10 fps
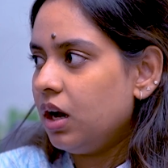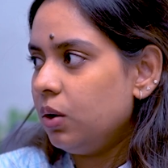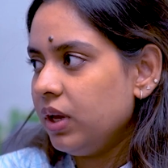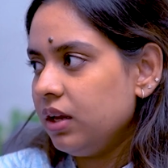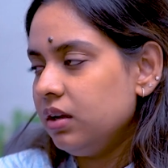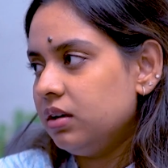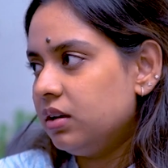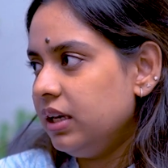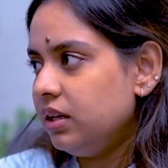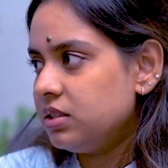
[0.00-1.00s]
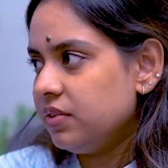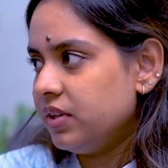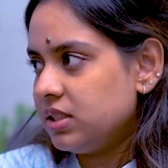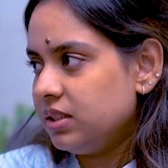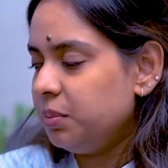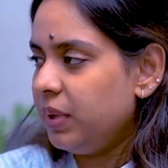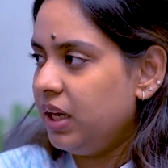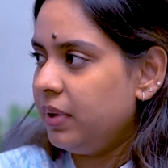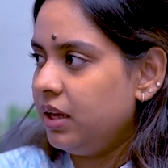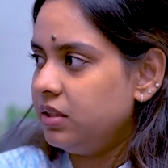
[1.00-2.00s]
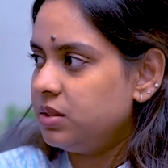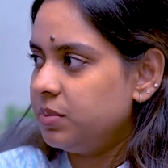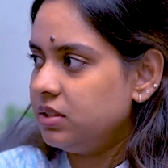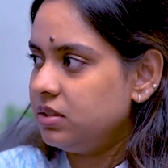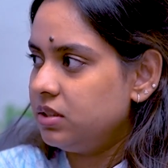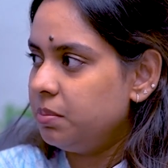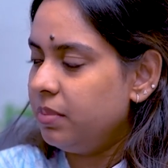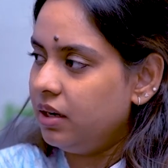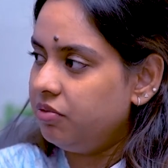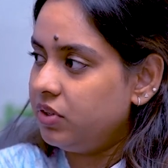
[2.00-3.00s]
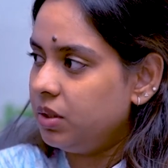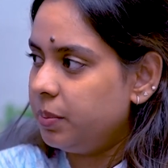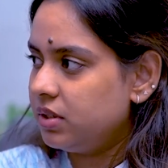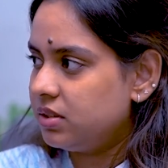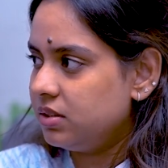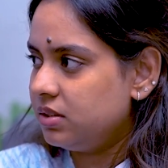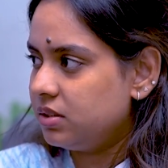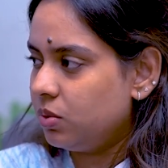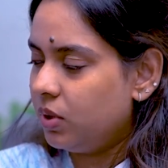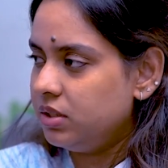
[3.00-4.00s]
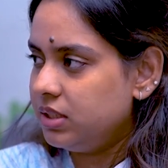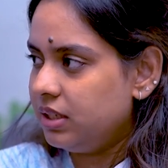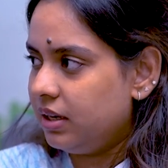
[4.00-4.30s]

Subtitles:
How can an early intervention in pain management benefit a person's quality in